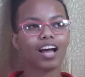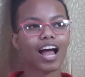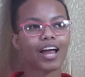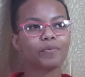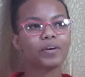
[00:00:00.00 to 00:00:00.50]

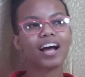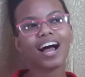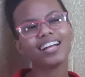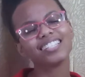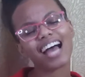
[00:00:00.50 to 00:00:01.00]
And we
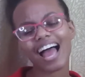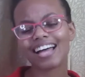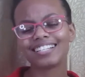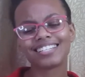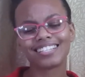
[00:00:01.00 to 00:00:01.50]
can't
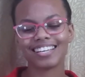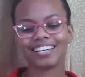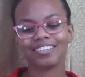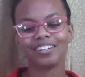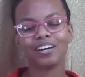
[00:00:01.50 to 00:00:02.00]
hide
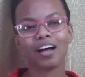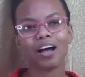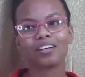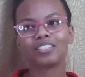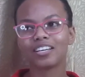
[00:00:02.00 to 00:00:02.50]
sin,
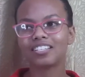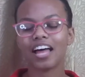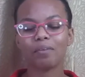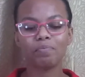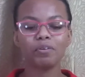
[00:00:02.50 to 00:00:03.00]
just
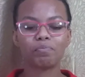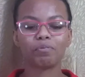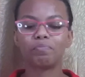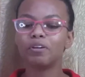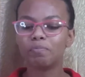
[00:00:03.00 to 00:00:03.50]
like
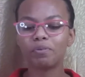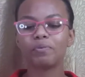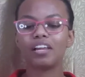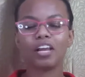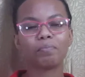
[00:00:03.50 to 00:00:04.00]
people
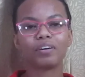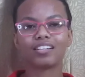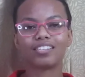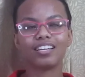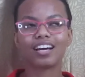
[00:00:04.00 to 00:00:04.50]
with
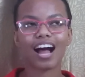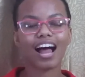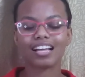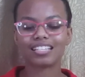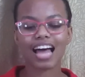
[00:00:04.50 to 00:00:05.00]
leprosy
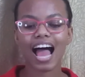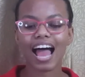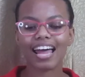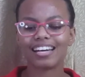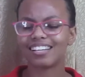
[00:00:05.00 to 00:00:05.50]
can't
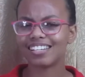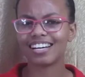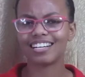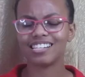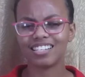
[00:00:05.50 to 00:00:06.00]
hide
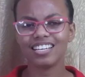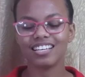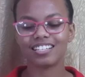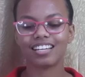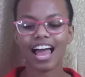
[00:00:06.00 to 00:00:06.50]
their
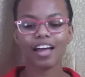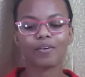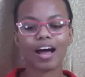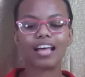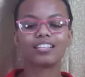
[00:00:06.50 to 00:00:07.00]
disease.
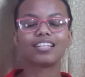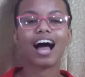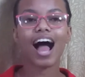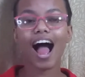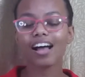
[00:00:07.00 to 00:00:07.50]
Likewise, the
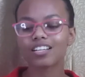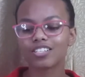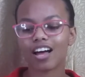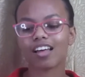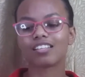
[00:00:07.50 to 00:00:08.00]

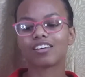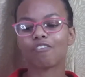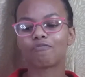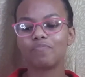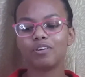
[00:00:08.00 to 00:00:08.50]
actions
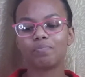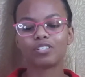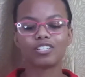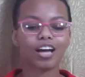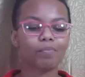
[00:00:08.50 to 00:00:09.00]
of people
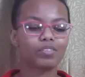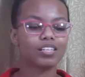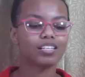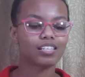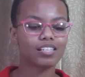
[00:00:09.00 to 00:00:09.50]
trapped
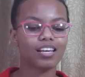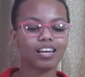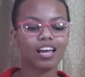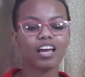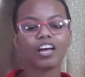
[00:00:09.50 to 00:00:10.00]
in
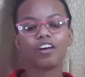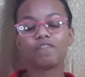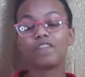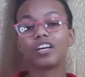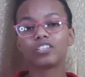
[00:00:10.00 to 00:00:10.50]
sin
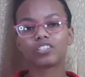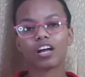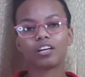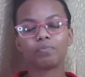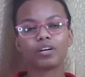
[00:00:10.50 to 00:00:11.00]

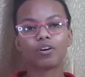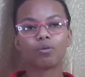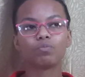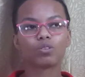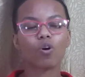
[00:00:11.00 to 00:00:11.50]
eventually
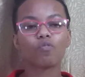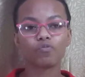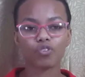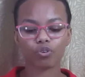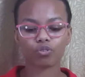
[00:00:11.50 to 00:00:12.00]
becomes
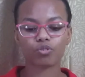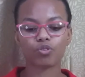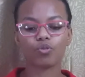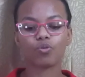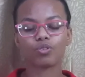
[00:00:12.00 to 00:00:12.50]
obvious to
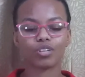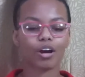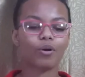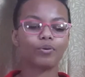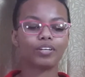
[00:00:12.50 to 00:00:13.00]
those
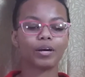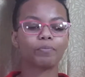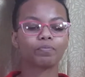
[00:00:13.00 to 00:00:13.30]
around them.